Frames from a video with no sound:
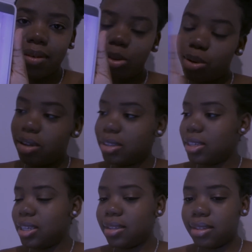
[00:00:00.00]
Hope y'all can
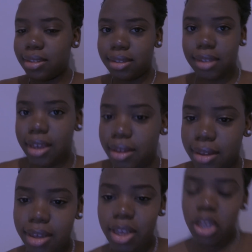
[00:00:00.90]
see this, because yeah,
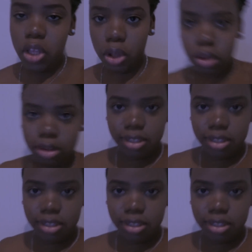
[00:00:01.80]
y'all know the